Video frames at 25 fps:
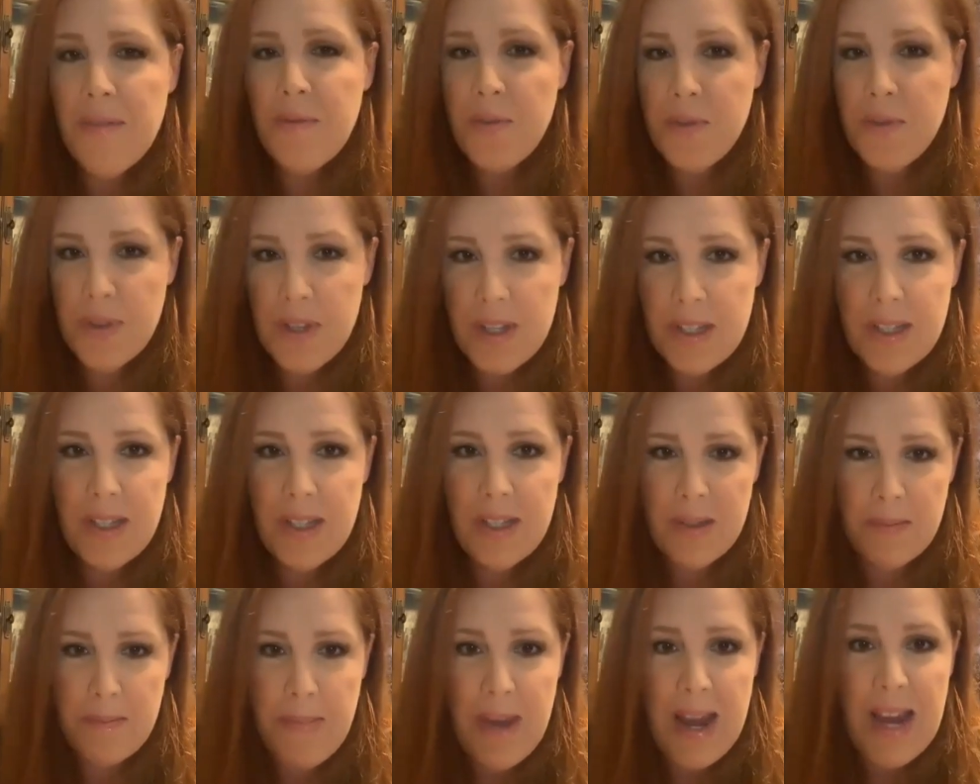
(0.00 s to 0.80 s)
for this
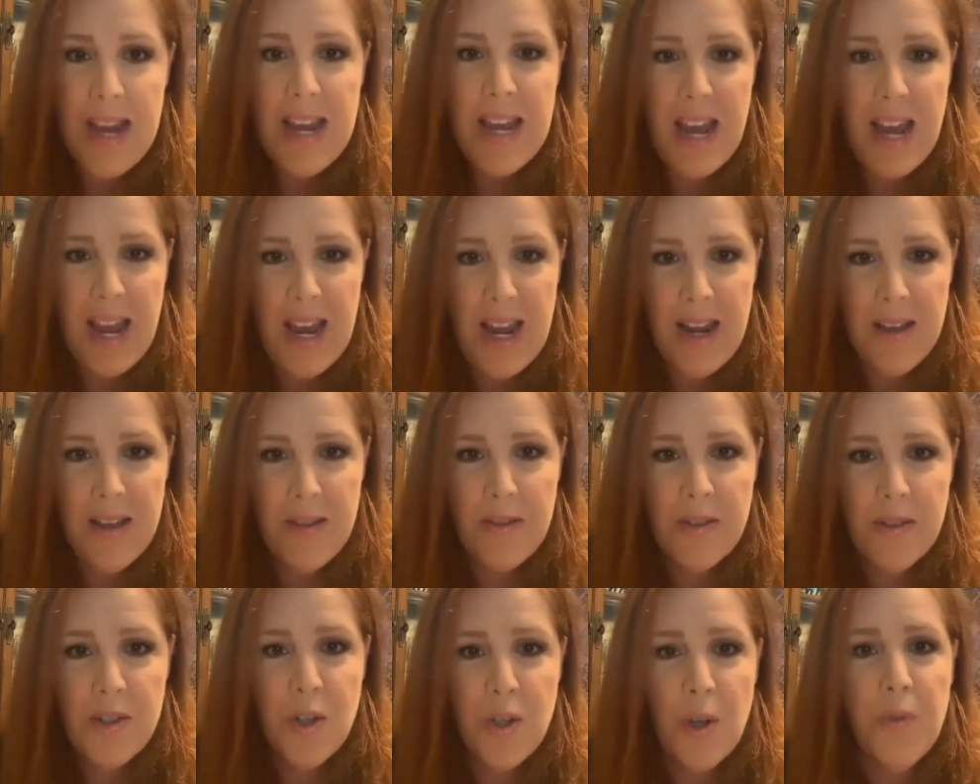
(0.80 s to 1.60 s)
is May 8th.
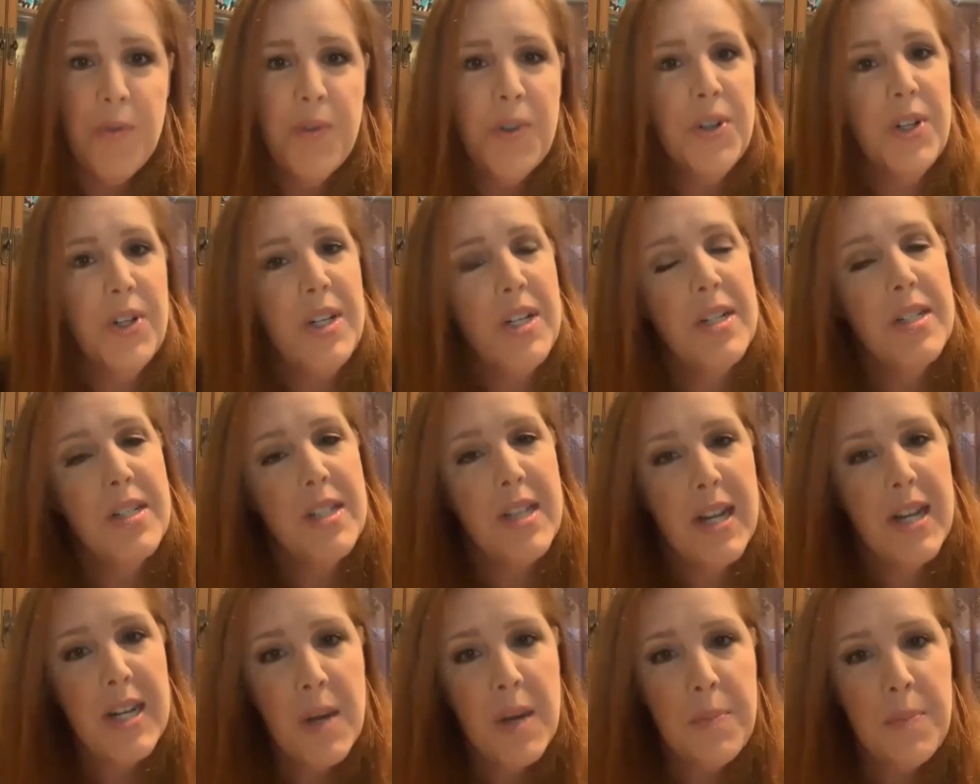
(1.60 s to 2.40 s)
So if you're going to
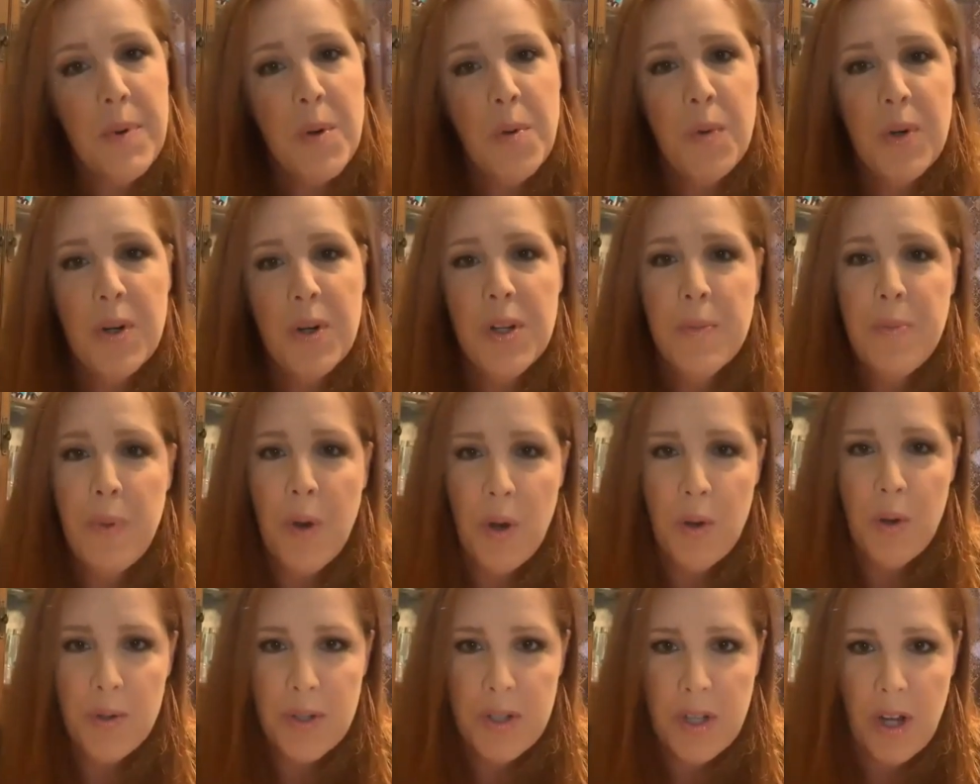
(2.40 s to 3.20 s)
sign up at one of the
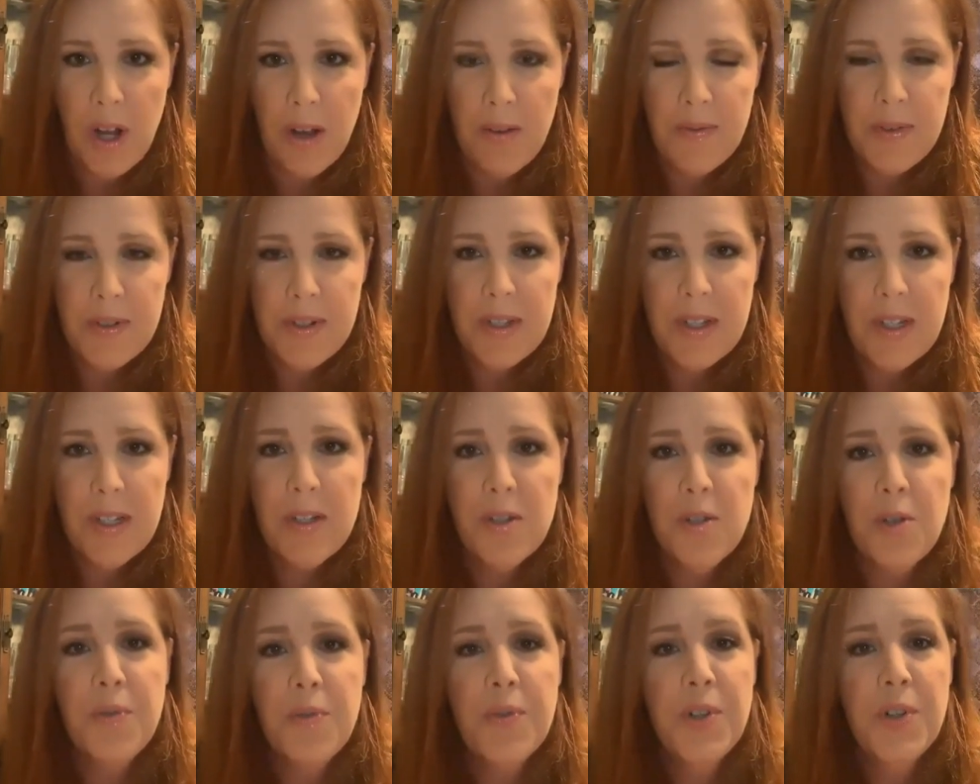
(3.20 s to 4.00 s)
post
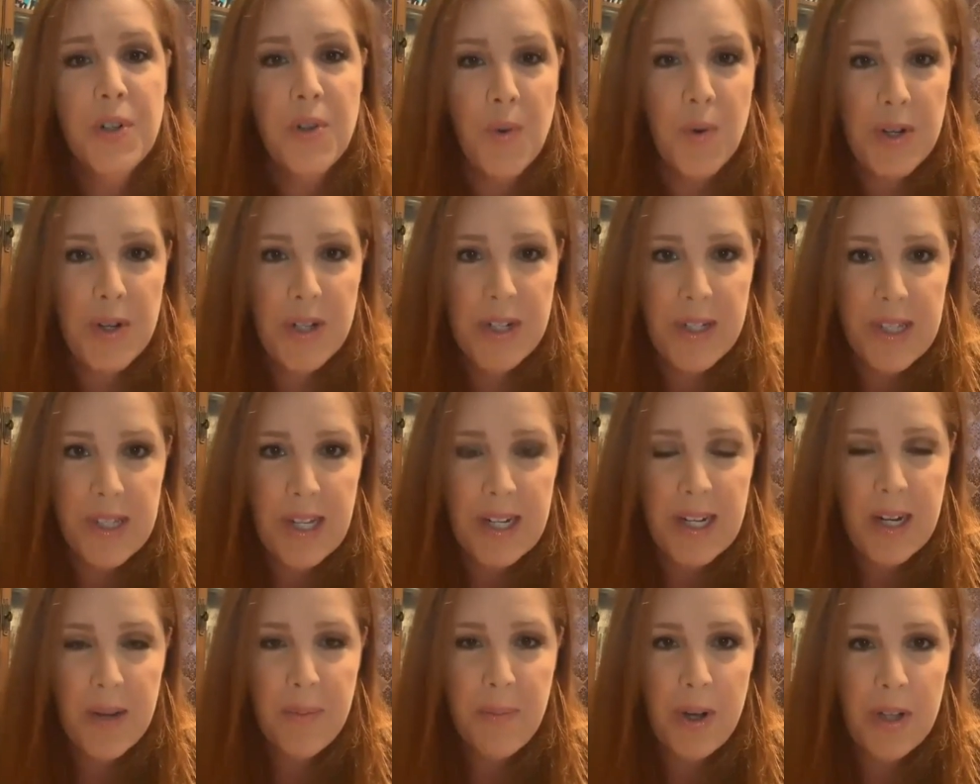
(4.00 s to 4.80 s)
offices or if you're going to
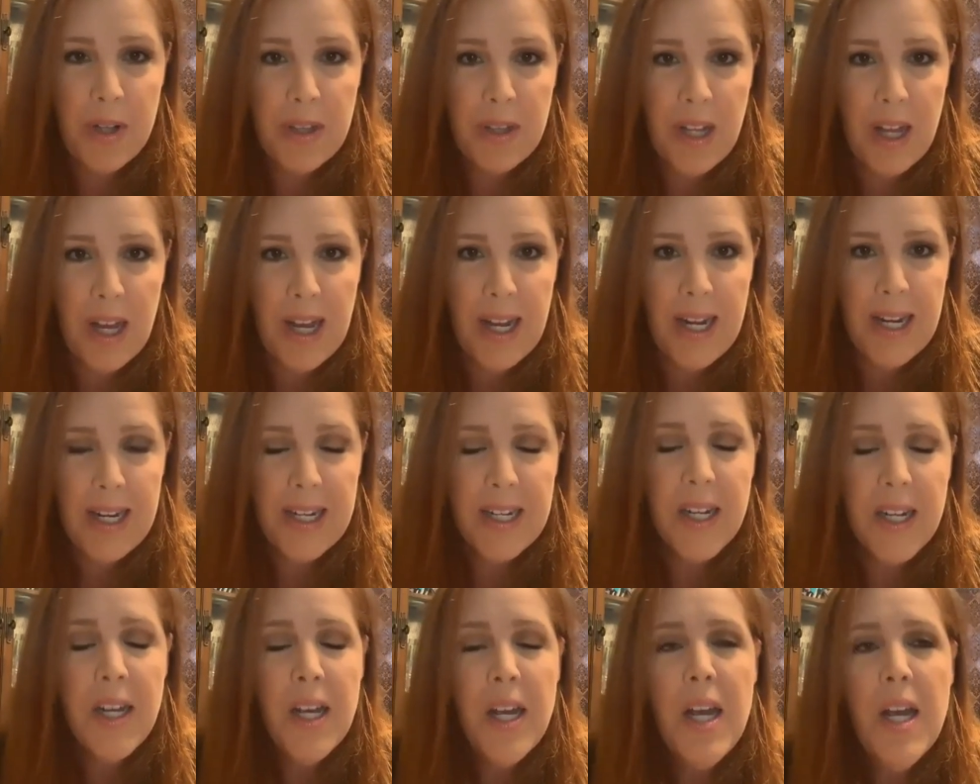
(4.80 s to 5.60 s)
sign up online,